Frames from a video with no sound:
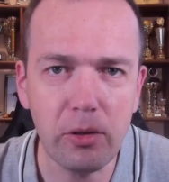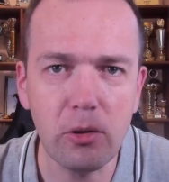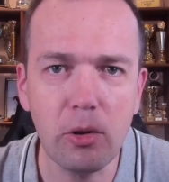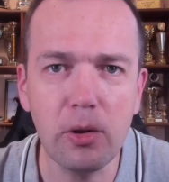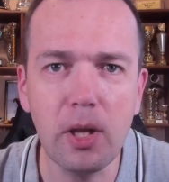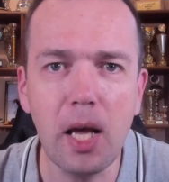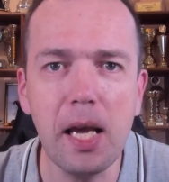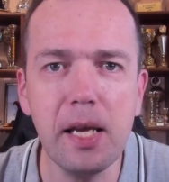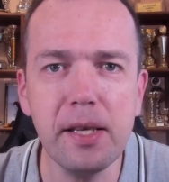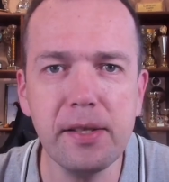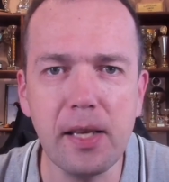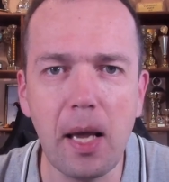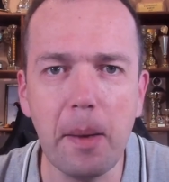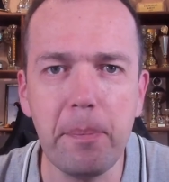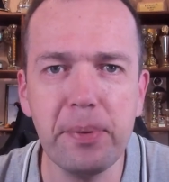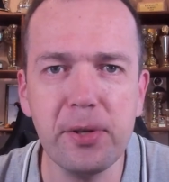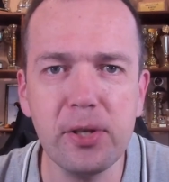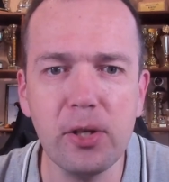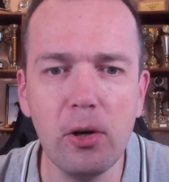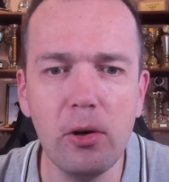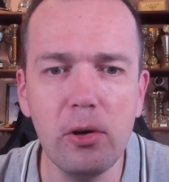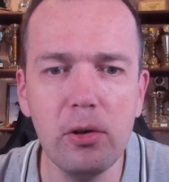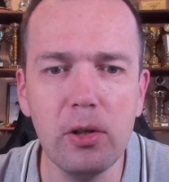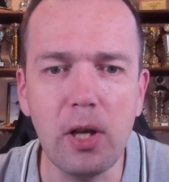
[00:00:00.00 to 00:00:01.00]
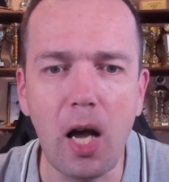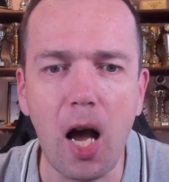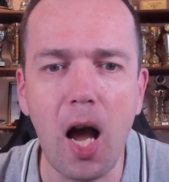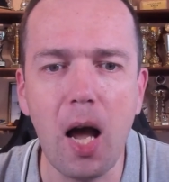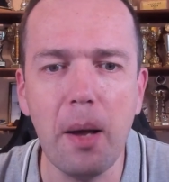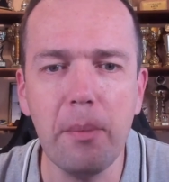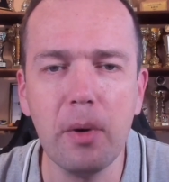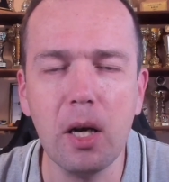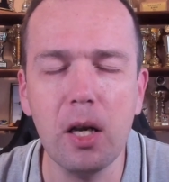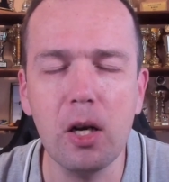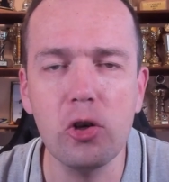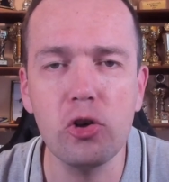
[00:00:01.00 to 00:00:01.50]
Today's episode
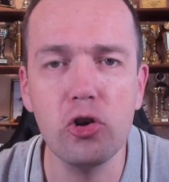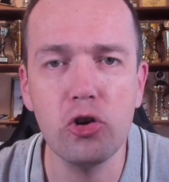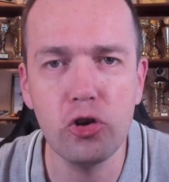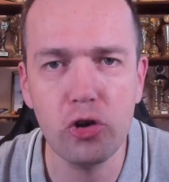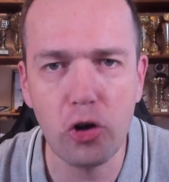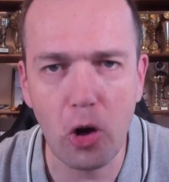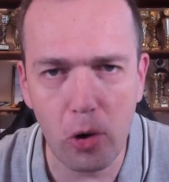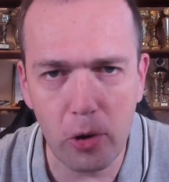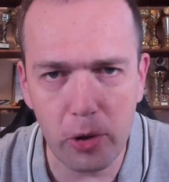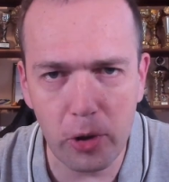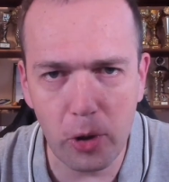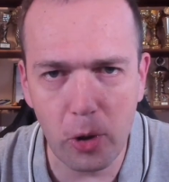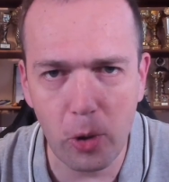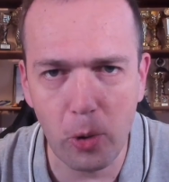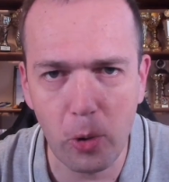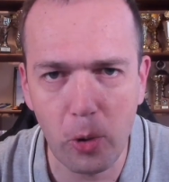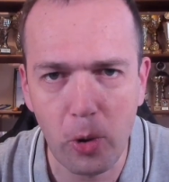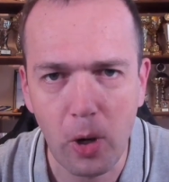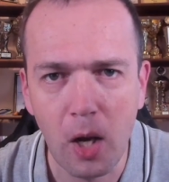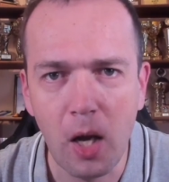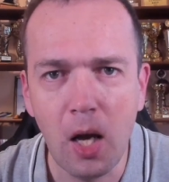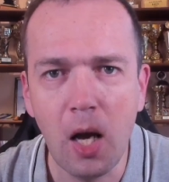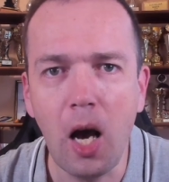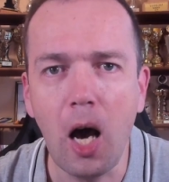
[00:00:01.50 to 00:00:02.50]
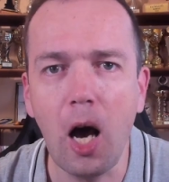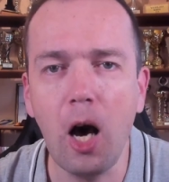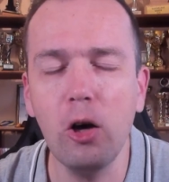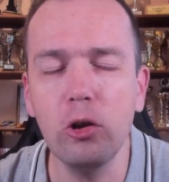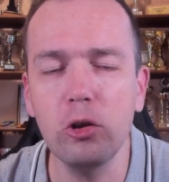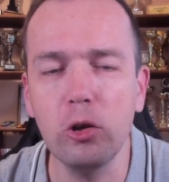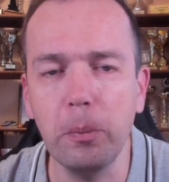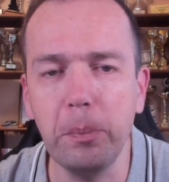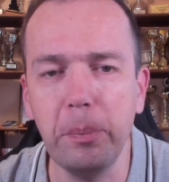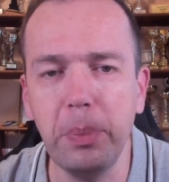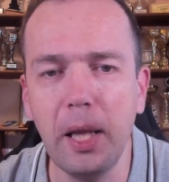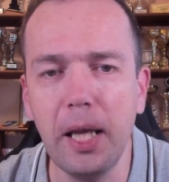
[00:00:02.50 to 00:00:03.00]
I'm gonna show you
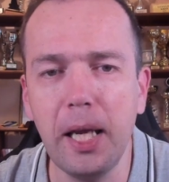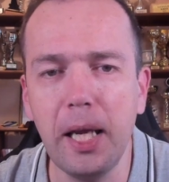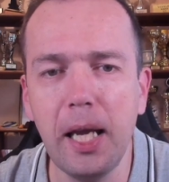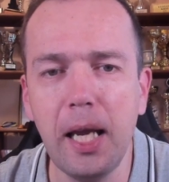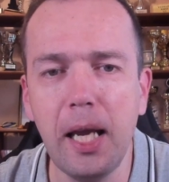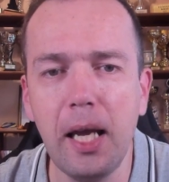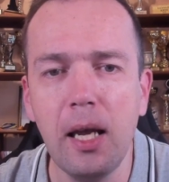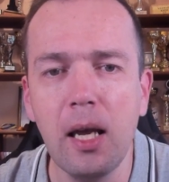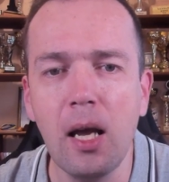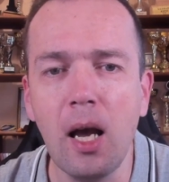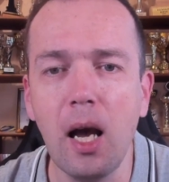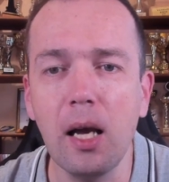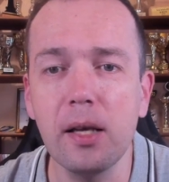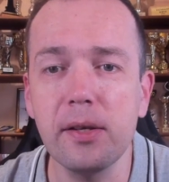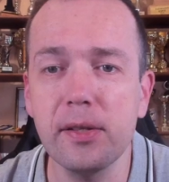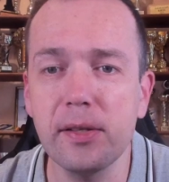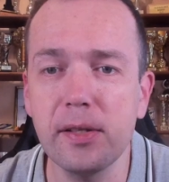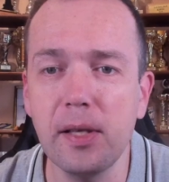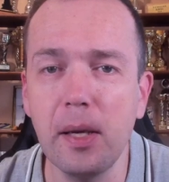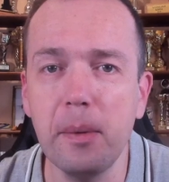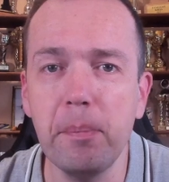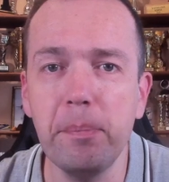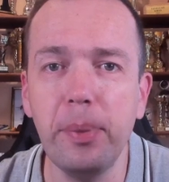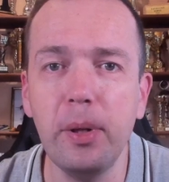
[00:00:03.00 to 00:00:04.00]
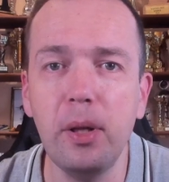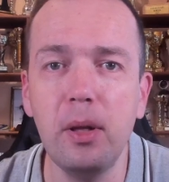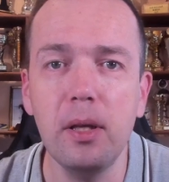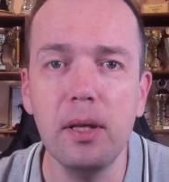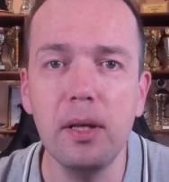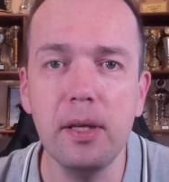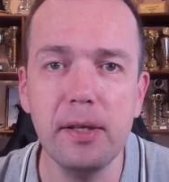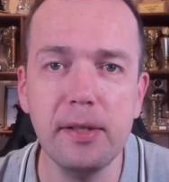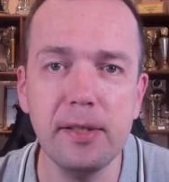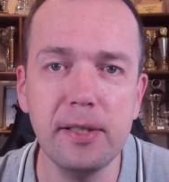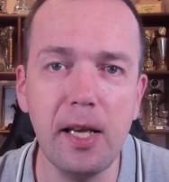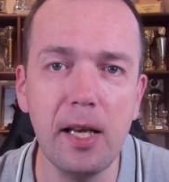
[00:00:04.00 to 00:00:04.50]
how to play a
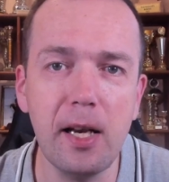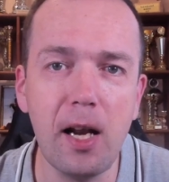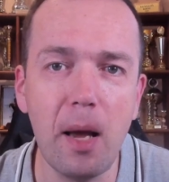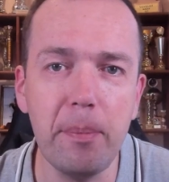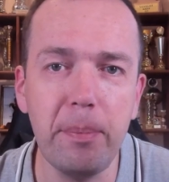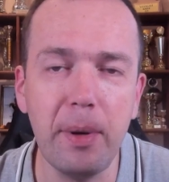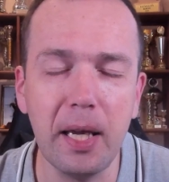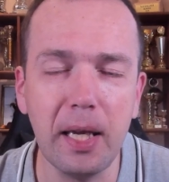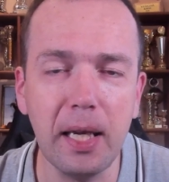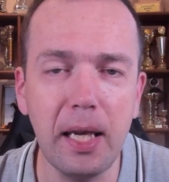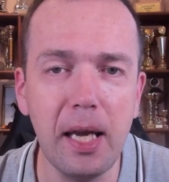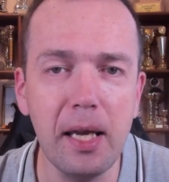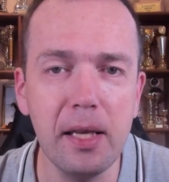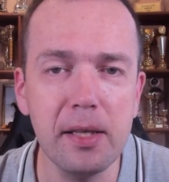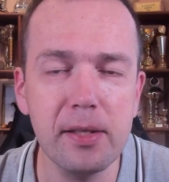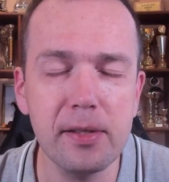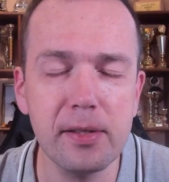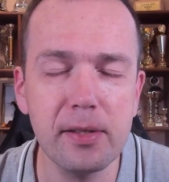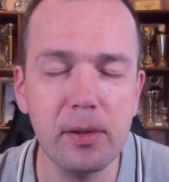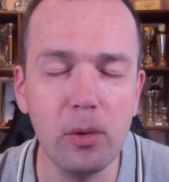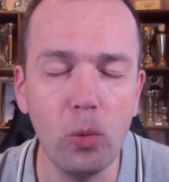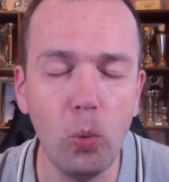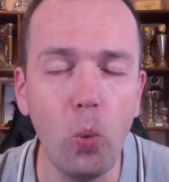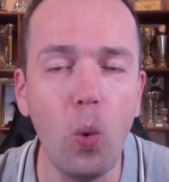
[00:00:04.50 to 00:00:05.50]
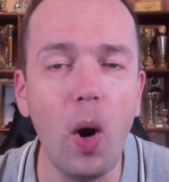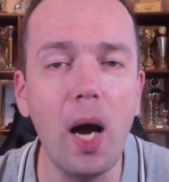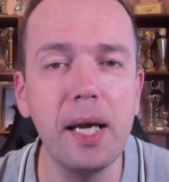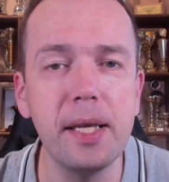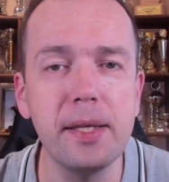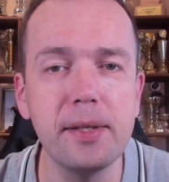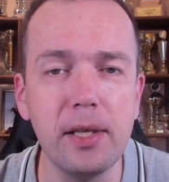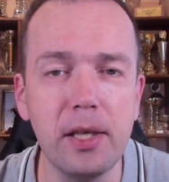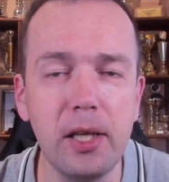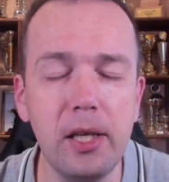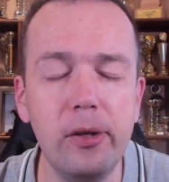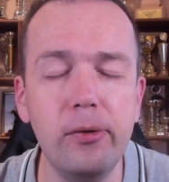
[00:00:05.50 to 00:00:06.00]
simple setup against
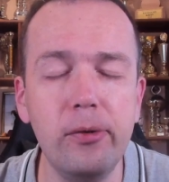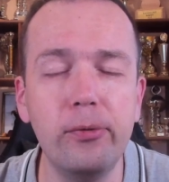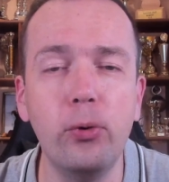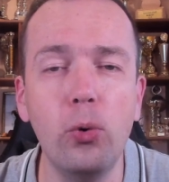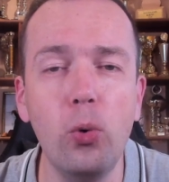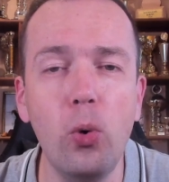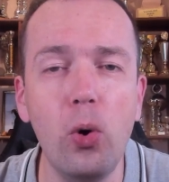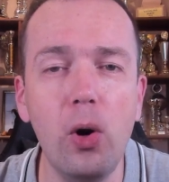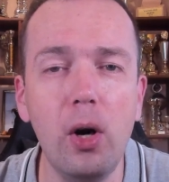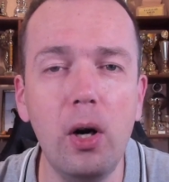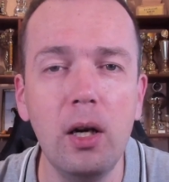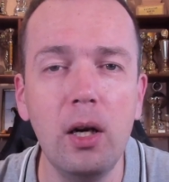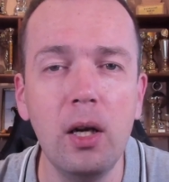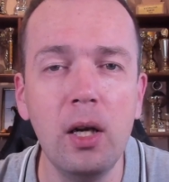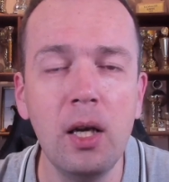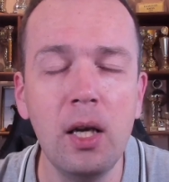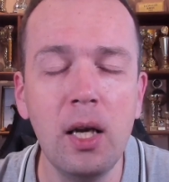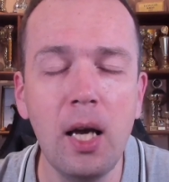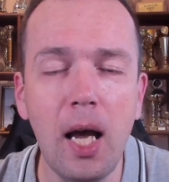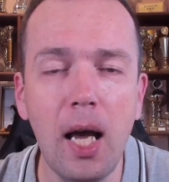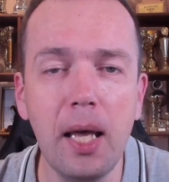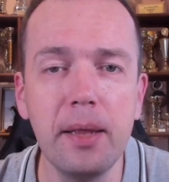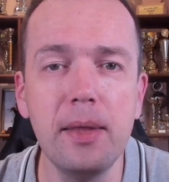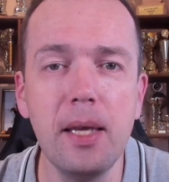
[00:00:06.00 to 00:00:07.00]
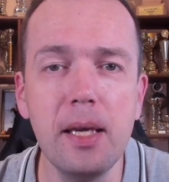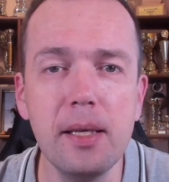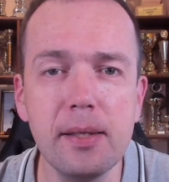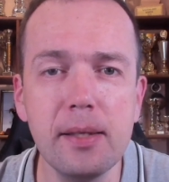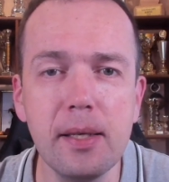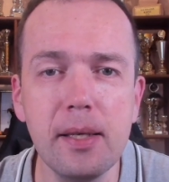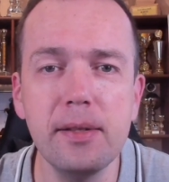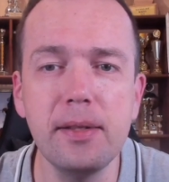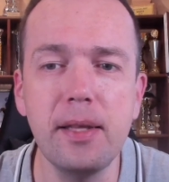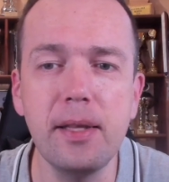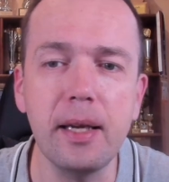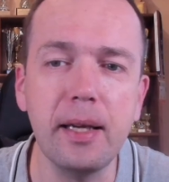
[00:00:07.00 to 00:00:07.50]
white's e4 and
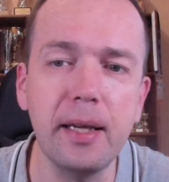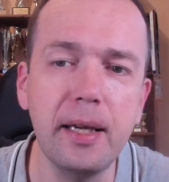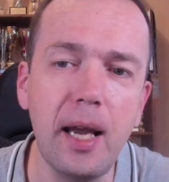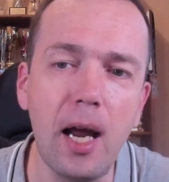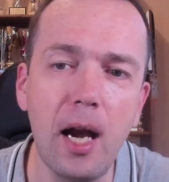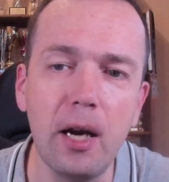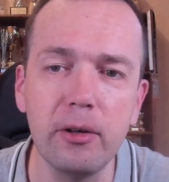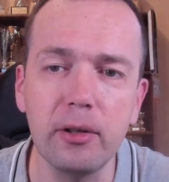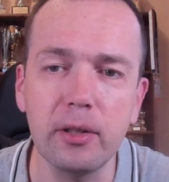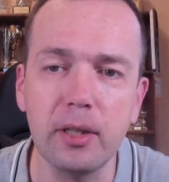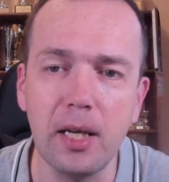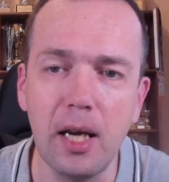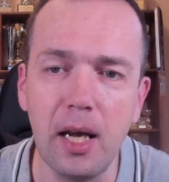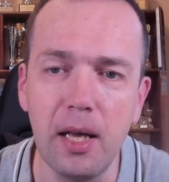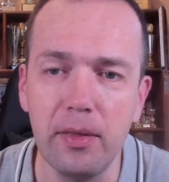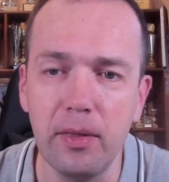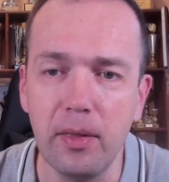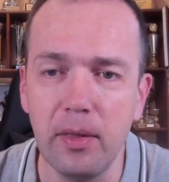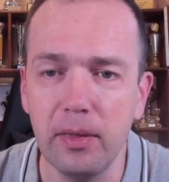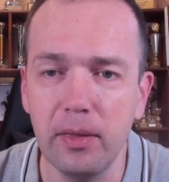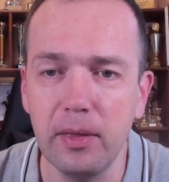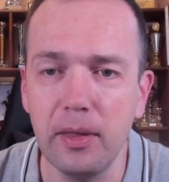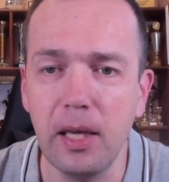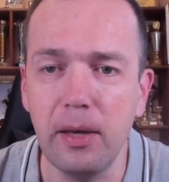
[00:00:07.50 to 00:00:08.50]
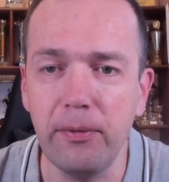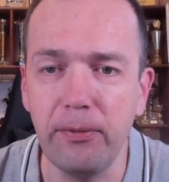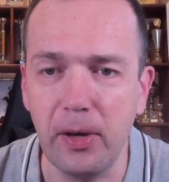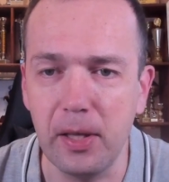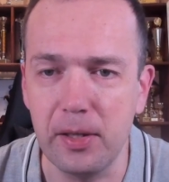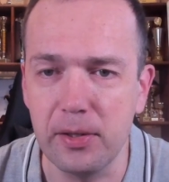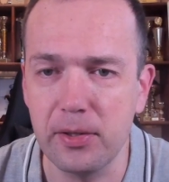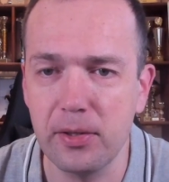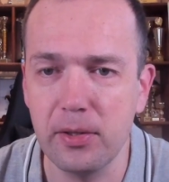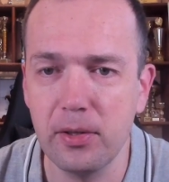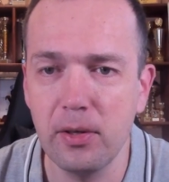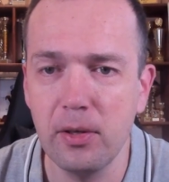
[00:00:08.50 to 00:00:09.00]
this is the Caro-Kann
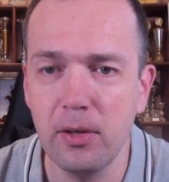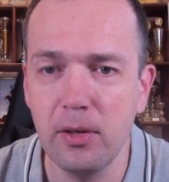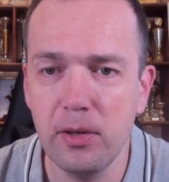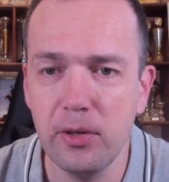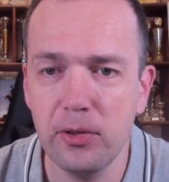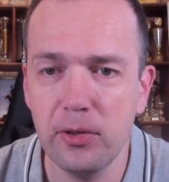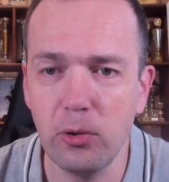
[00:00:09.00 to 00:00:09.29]
defense.